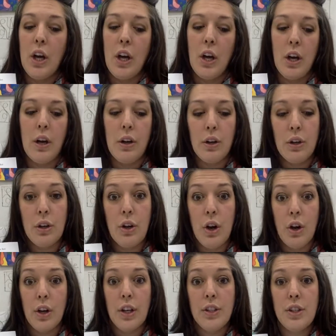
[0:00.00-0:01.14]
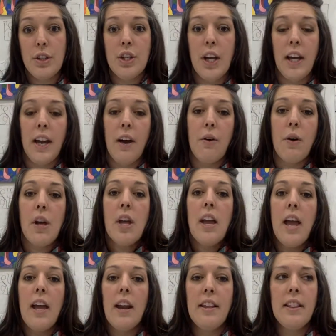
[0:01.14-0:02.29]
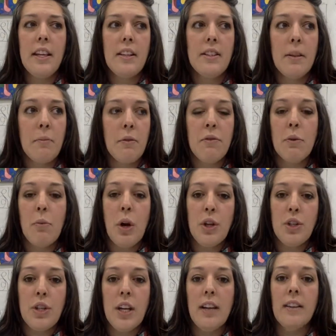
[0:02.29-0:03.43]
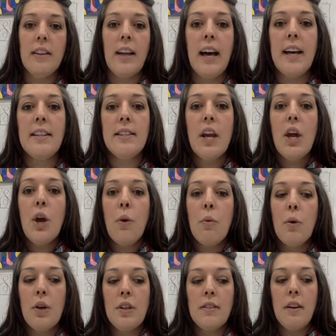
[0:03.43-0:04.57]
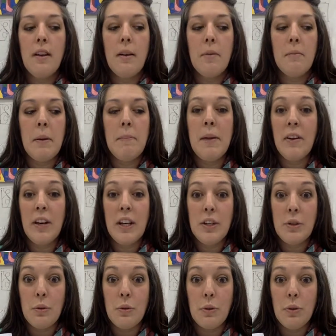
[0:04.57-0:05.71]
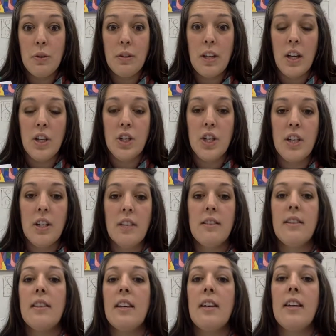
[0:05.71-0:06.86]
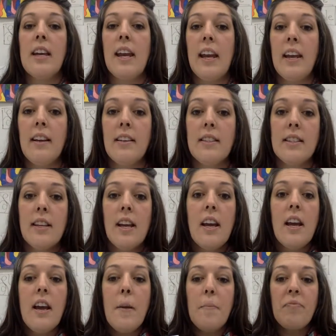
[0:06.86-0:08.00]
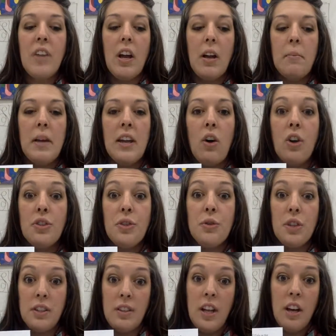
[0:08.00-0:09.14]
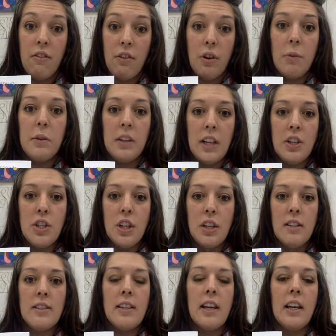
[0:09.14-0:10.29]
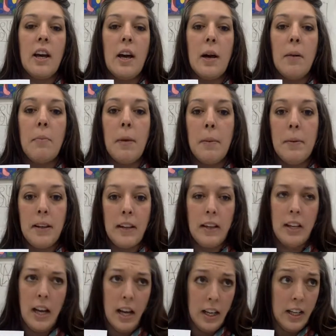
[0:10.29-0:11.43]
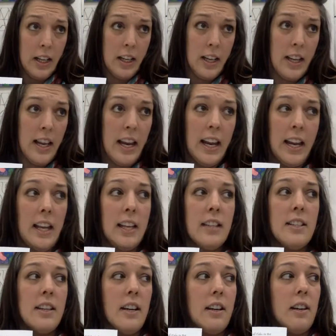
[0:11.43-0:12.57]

A good artist to check out, and I think some of you watched it in class, was Mary Doodles, and she does the inks and also does a lot of urban legends like Baba Yaga, and